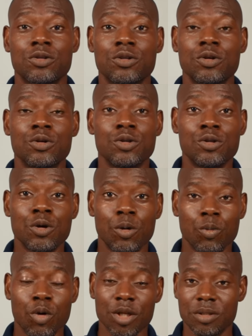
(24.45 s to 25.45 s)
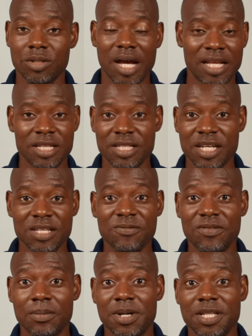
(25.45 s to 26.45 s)
to know what an intending
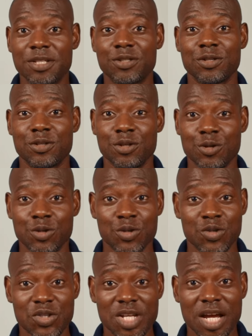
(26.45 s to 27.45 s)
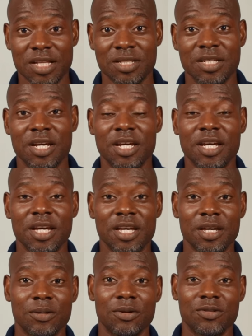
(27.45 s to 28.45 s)
farmer needs to know to start
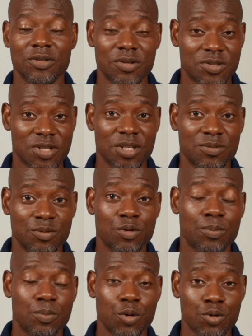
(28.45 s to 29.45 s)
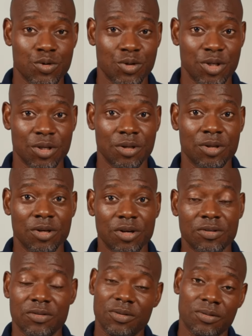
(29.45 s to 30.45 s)
a successful poultry
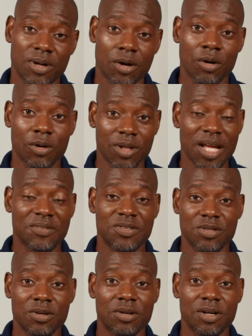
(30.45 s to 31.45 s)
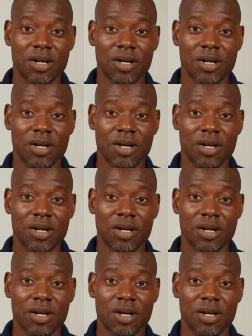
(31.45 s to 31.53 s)
or livestock